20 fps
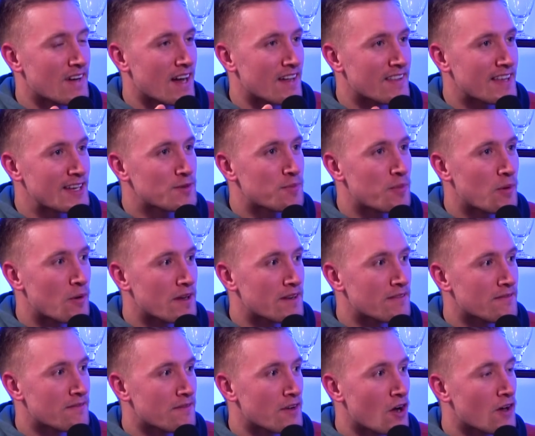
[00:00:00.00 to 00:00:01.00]
At this
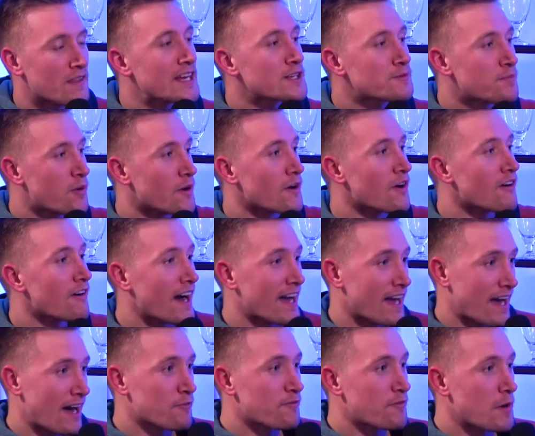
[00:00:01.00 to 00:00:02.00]
point, at this point, all right,
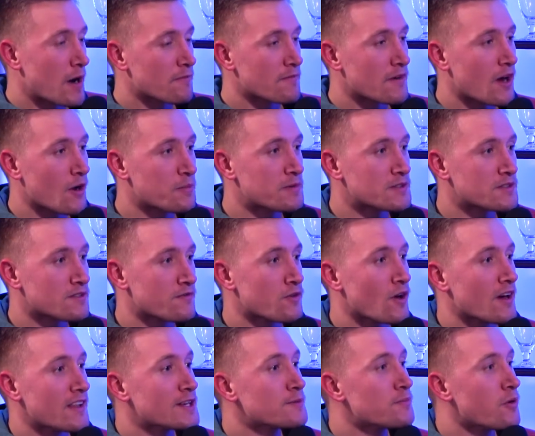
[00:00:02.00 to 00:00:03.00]
I've, I've opened to the
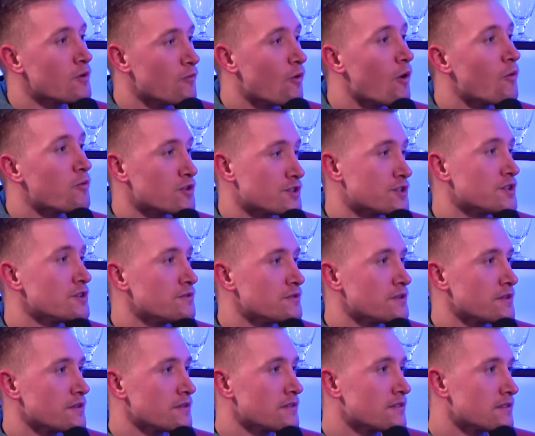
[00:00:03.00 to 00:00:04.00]
floor. At this point, what would you
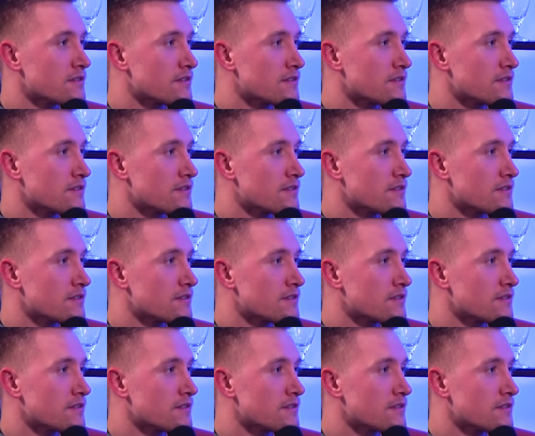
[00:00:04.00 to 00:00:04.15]
do?